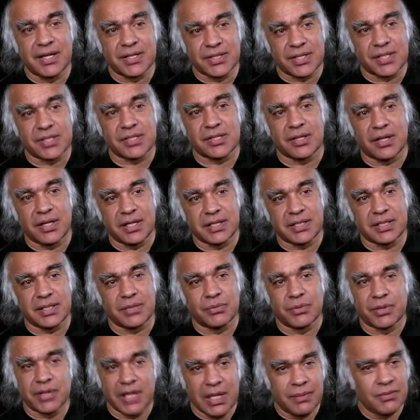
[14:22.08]
in a society
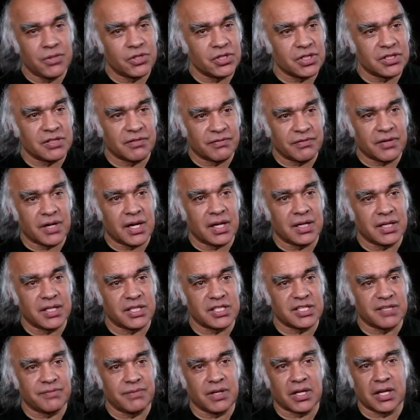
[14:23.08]
where images of
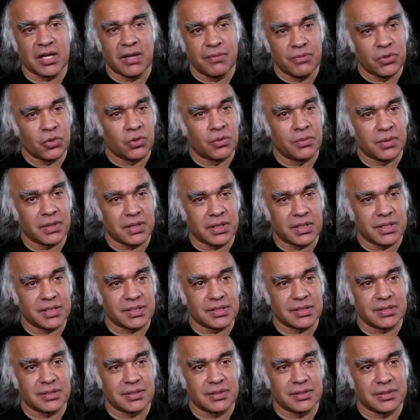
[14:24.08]
violence have become
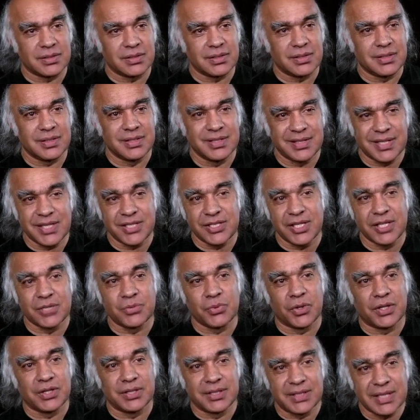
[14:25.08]
normalized. This is
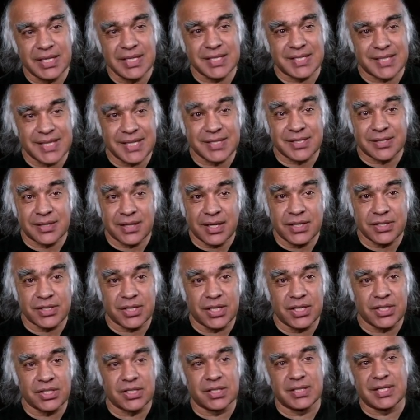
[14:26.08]
what
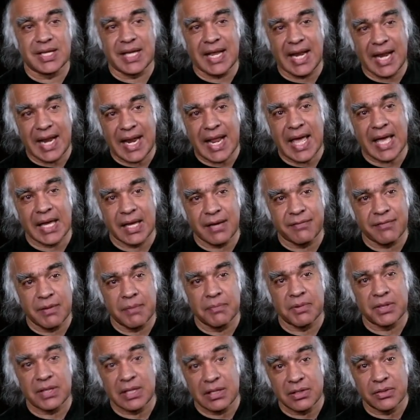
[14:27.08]
desensitization and lack of
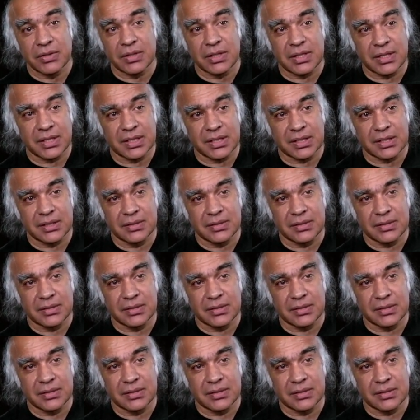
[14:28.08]
empathy look like.